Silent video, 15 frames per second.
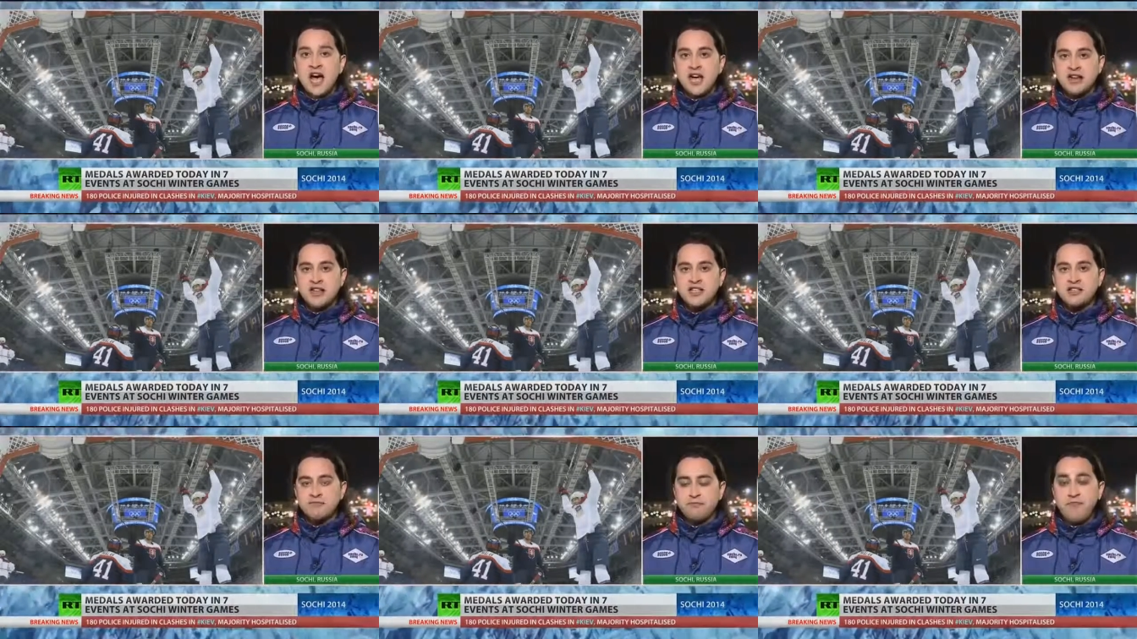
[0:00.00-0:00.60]
And
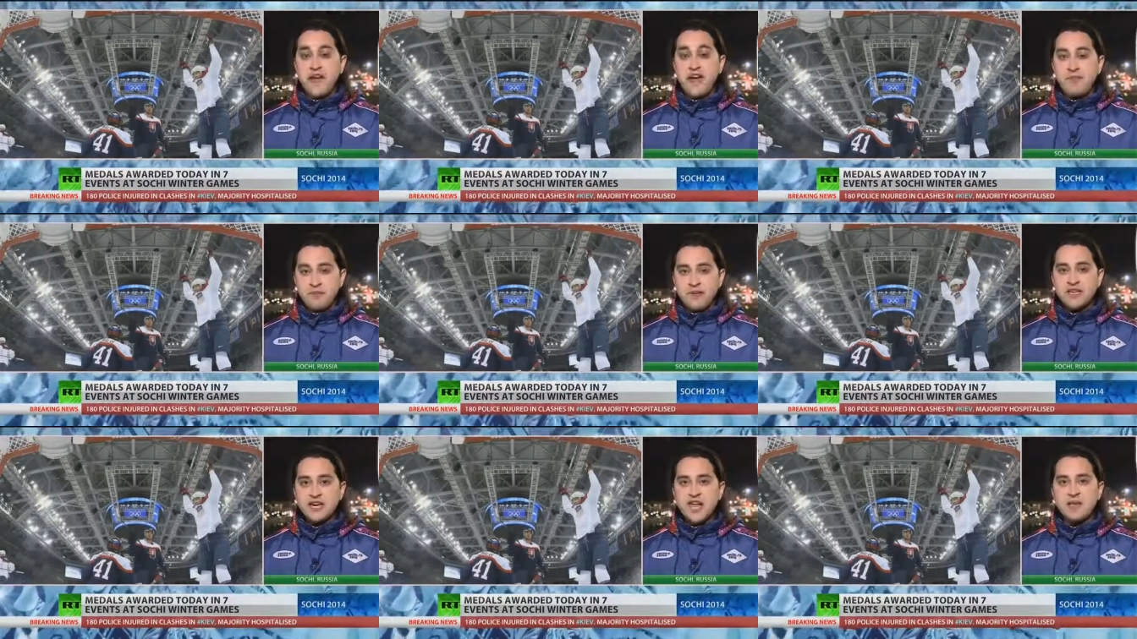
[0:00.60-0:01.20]
there have
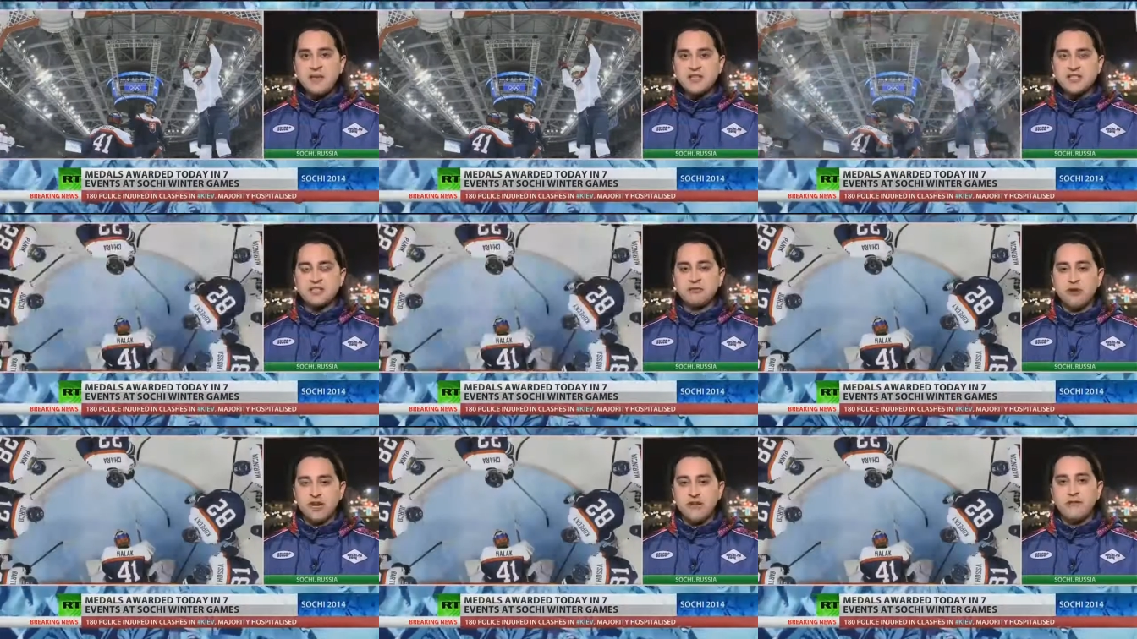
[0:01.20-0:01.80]
been dilemmas,
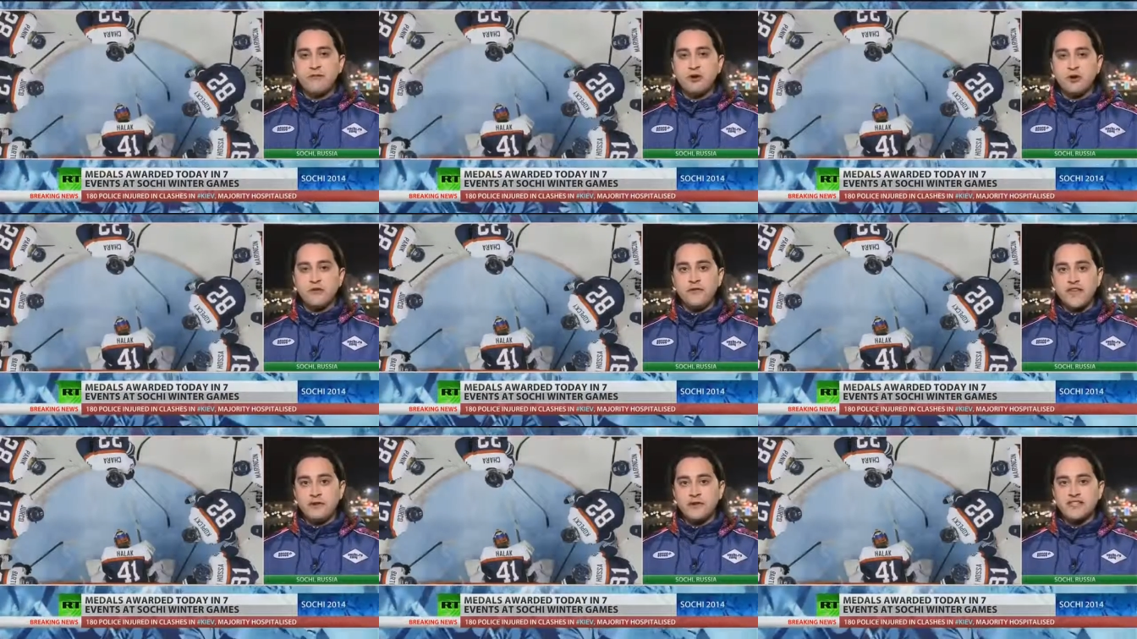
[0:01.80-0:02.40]
really, for
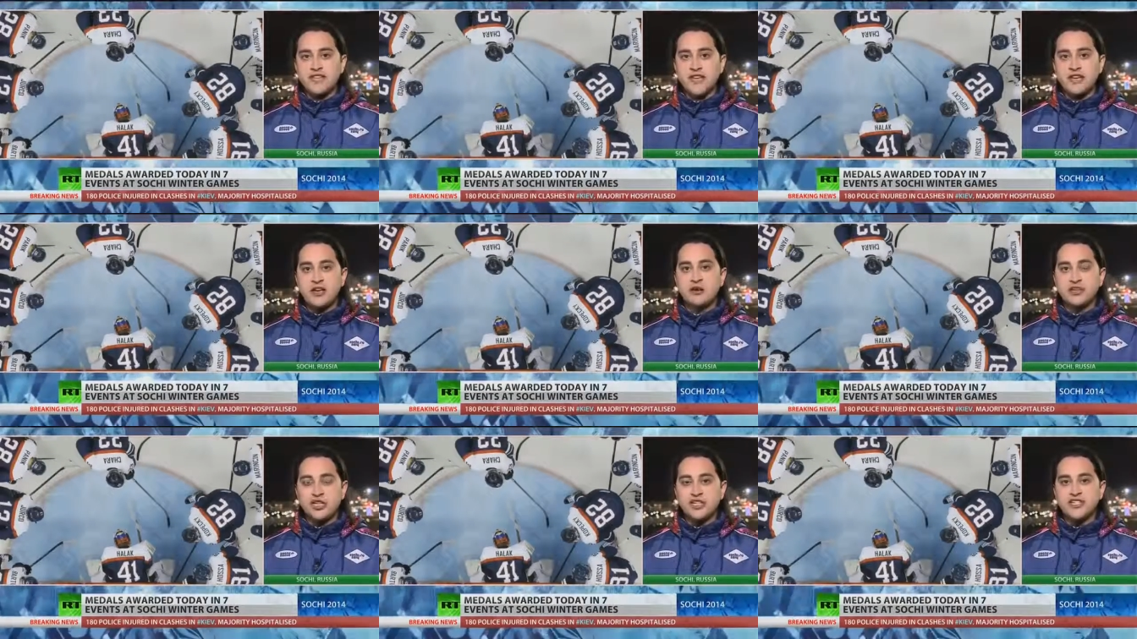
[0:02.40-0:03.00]
the USA
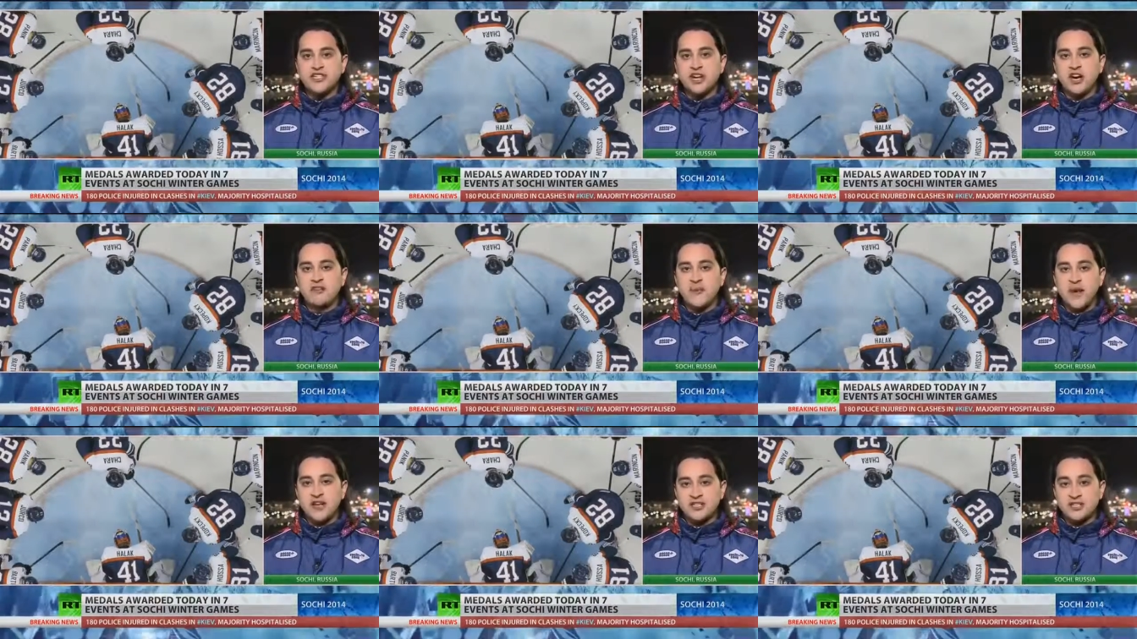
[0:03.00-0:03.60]
coaching staff
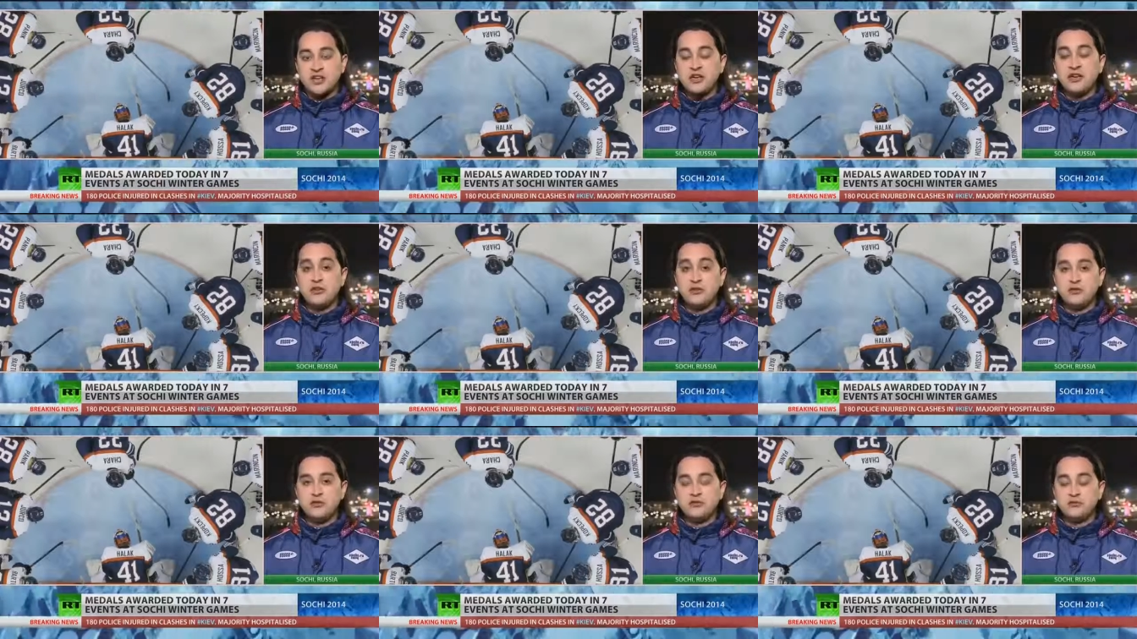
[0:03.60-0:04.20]
about
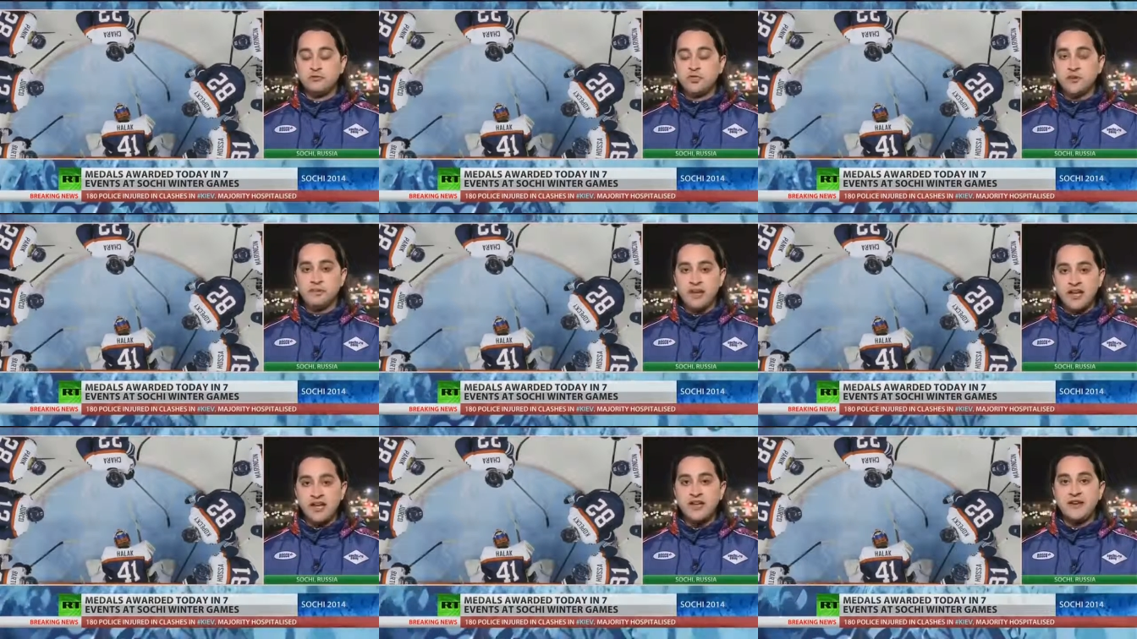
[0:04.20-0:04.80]
who to
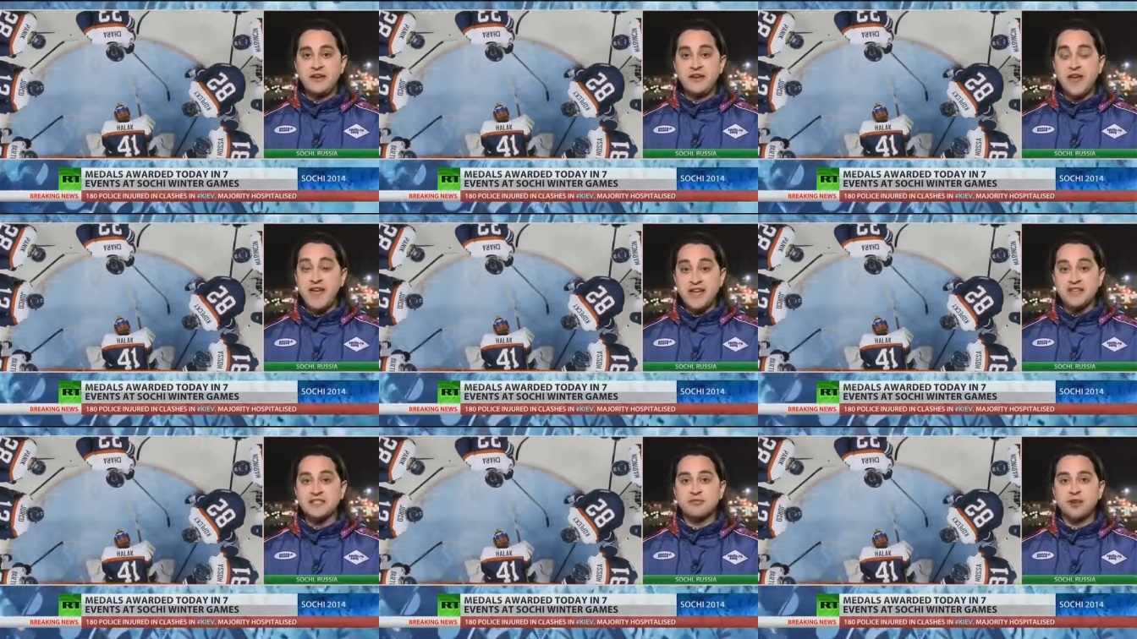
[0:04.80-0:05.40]
play in
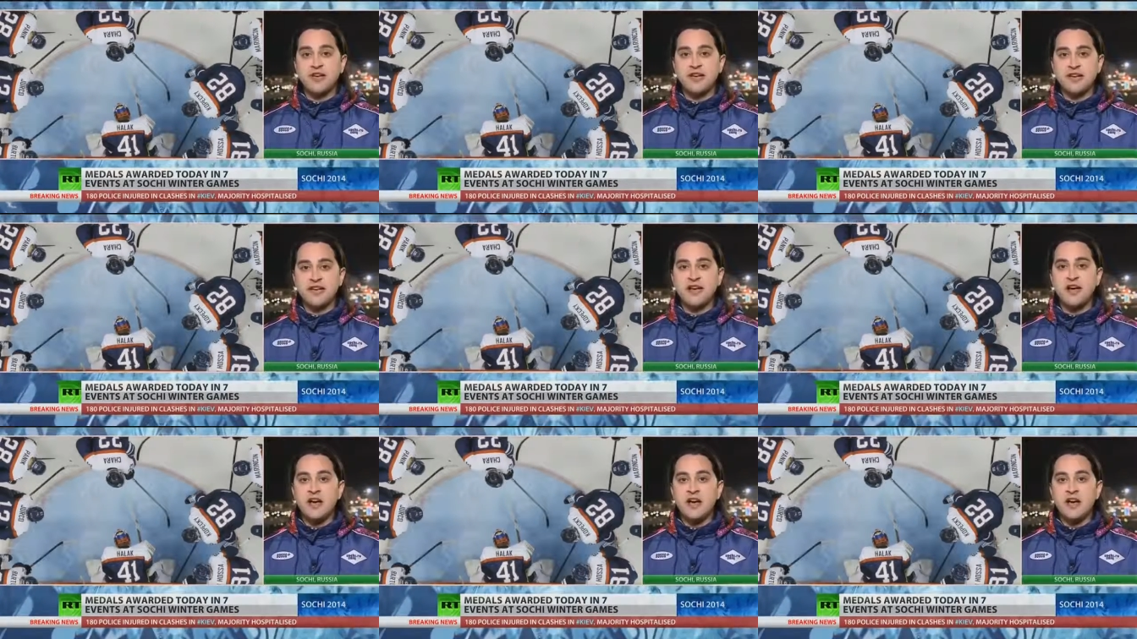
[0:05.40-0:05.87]
net, really.